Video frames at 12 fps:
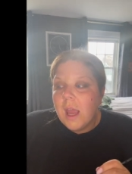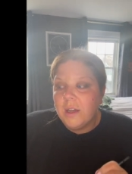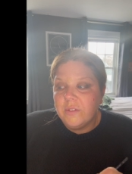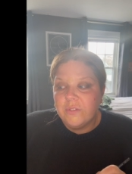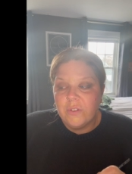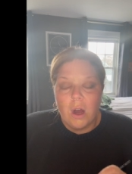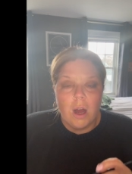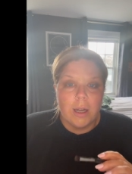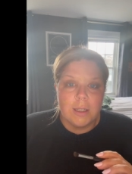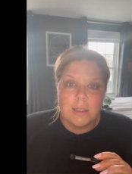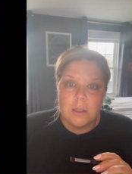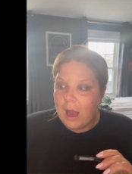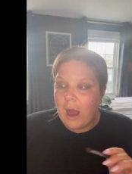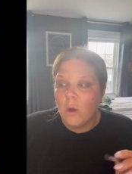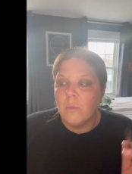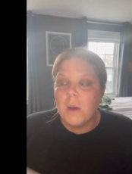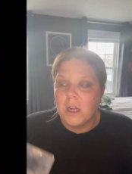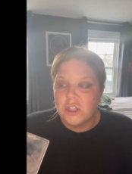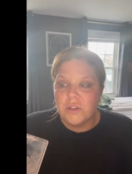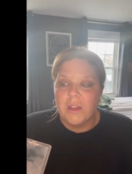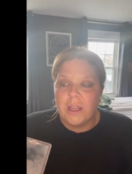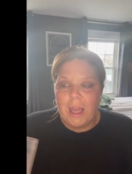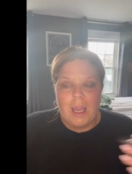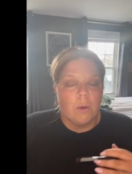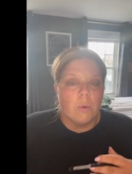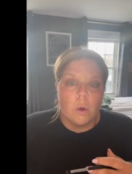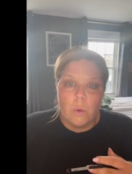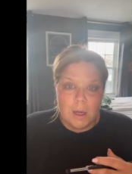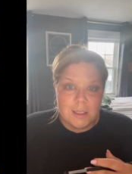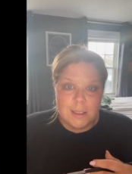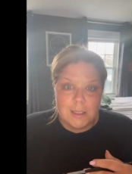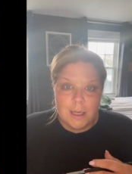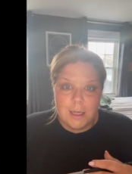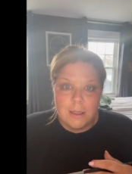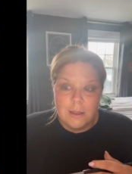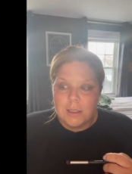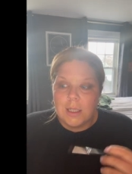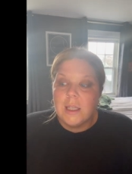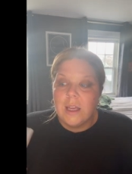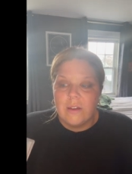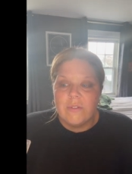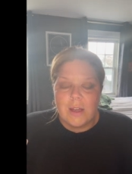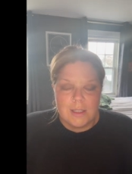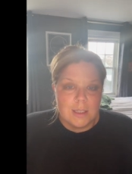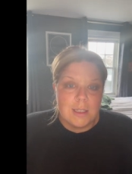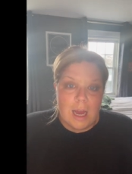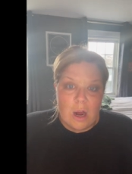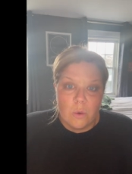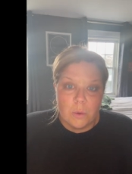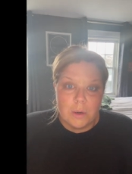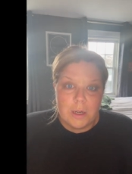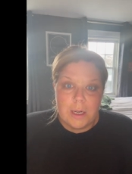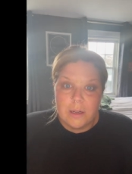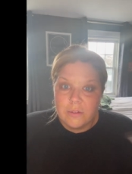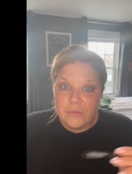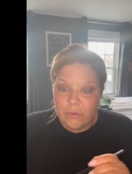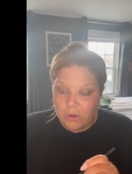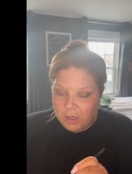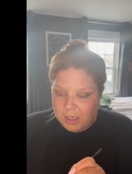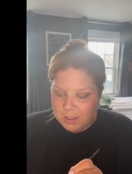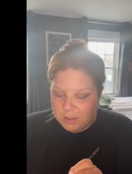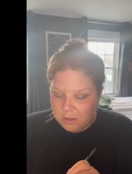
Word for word: and fought how much the king requested to give as a dowry for his